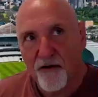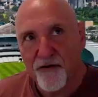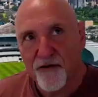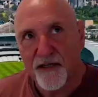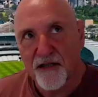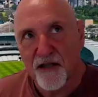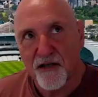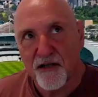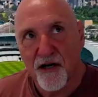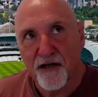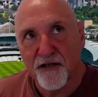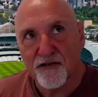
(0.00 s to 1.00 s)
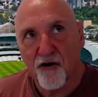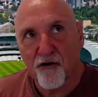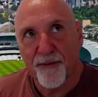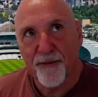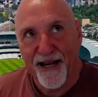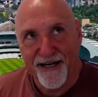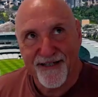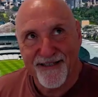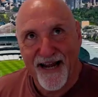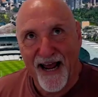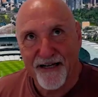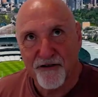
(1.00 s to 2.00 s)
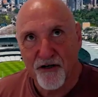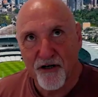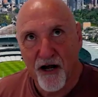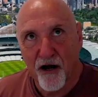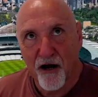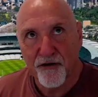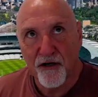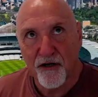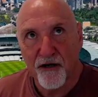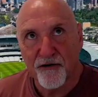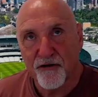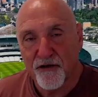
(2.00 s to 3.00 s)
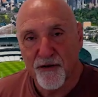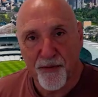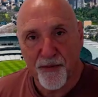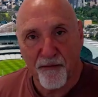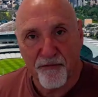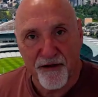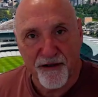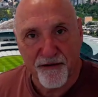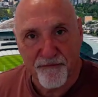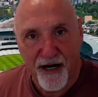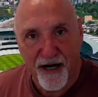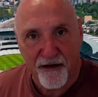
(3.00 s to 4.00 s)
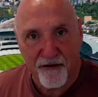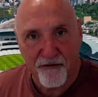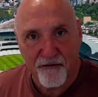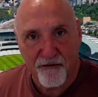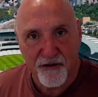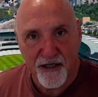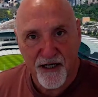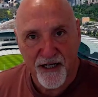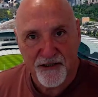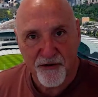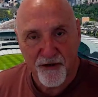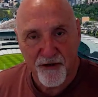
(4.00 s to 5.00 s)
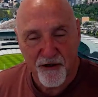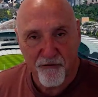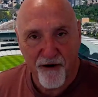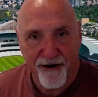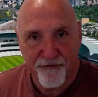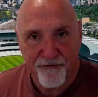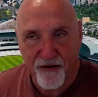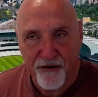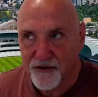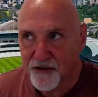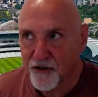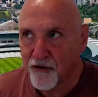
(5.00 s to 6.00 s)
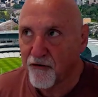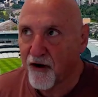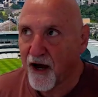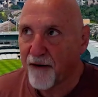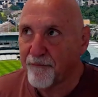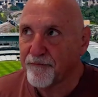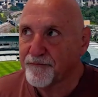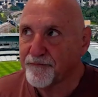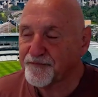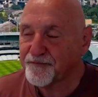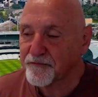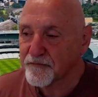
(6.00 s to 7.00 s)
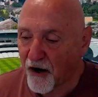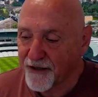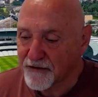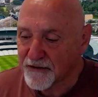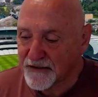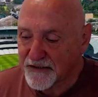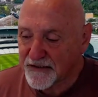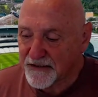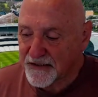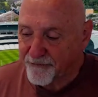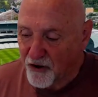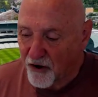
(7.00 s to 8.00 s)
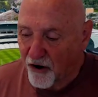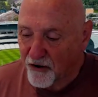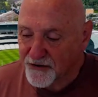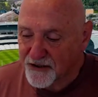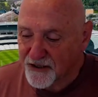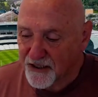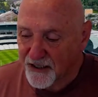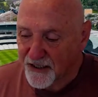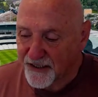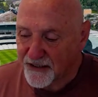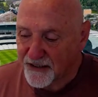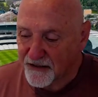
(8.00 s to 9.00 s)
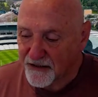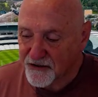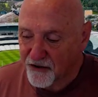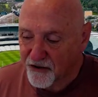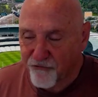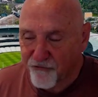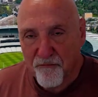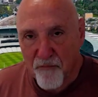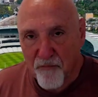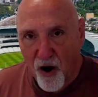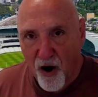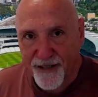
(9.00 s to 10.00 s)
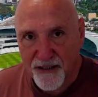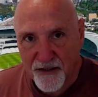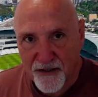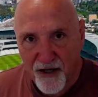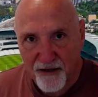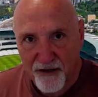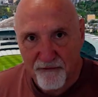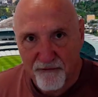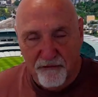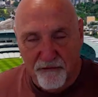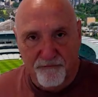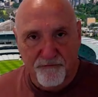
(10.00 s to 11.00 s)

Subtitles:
like I think that, you talk about your dad, and you probably had a good connection with your grandfather too. I am constantly sort of reminded that,